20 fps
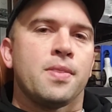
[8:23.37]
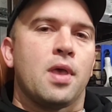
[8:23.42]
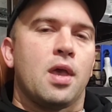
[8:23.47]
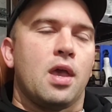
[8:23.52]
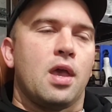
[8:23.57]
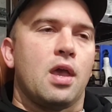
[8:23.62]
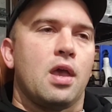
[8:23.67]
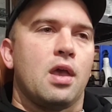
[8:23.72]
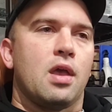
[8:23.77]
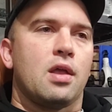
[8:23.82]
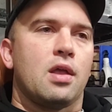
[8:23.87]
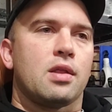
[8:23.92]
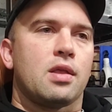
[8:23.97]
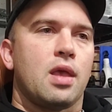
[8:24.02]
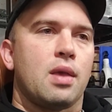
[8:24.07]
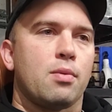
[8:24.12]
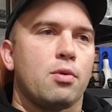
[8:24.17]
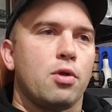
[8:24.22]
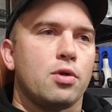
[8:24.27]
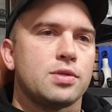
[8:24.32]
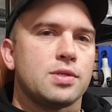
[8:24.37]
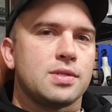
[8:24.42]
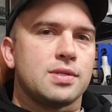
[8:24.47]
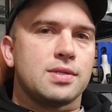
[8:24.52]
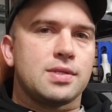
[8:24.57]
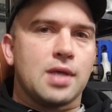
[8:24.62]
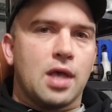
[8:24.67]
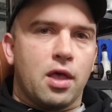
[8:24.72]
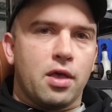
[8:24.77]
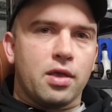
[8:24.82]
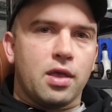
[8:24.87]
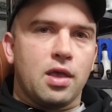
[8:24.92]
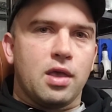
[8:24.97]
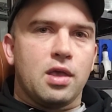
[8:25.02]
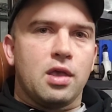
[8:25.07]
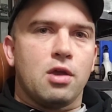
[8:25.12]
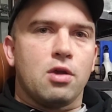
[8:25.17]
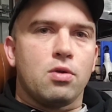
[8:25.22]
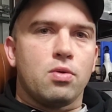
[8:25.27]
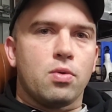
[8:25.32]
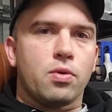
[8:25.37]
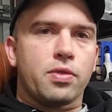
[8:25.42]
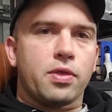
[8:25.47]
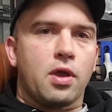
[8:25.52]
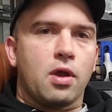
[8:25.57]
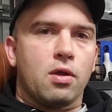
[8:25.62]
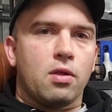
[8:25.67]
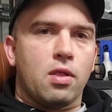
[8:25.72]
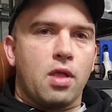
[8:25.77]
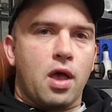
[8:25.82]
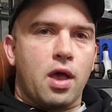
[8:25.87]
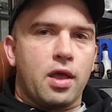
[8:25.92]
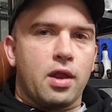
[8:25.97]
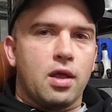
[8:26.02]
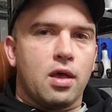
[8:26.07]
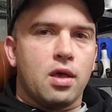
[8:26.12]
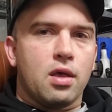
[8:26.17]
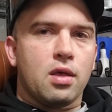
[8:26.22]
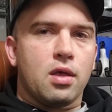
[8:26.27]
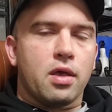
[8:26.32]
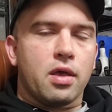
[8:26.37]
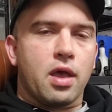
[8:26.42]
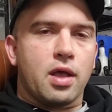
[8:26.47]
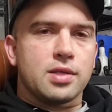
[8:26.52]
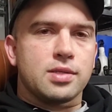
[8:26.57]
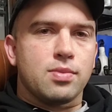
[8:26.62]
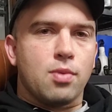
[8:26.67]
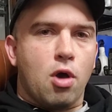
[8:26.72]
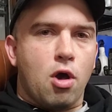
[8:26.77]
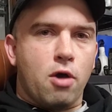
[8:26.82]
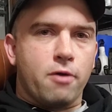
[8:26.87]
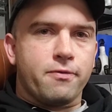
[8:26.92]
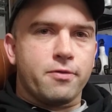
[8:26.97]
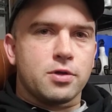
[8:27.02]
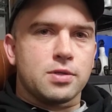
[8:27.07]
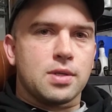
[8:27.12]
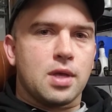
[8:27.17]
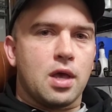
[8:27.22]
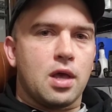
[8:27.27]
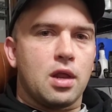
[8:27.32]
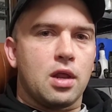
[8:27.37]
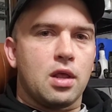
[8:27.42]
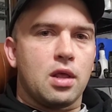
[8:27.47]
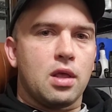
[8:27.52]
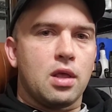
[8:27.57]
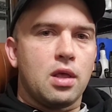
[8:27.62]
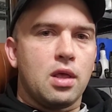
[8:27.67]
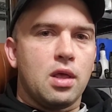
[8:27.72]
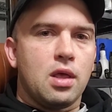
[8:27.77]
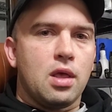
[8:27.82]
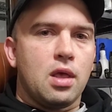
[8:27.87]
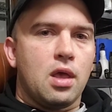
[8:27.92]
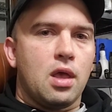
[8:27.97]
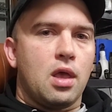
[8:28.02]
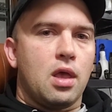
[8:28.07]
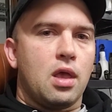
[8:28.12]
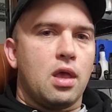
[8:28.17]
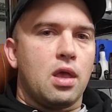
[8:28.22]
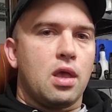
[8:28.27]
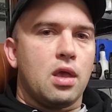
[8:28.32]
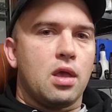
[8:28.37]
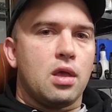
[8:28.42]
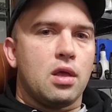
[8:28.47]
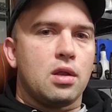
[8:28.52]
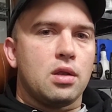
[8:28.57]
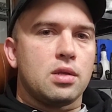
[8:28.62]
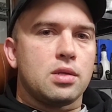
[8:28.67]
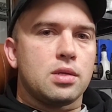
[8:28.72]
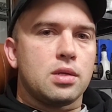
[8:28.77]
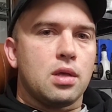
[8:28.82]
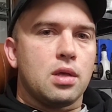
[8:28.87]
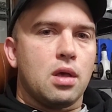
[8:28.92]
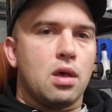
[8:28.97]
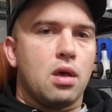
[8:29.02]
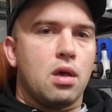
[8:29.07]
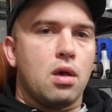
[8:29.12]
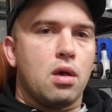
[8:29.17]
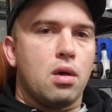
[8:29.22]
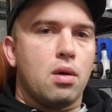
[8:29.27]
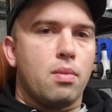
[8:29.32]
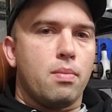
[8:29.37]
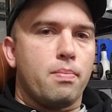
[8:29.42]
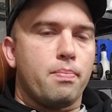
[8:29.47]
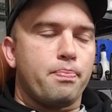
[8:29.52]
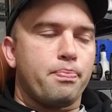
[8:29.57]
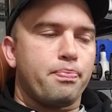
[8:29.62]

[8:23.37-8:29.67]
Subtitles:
and came close to selling it here in North Carolina. I got some offers on it, and I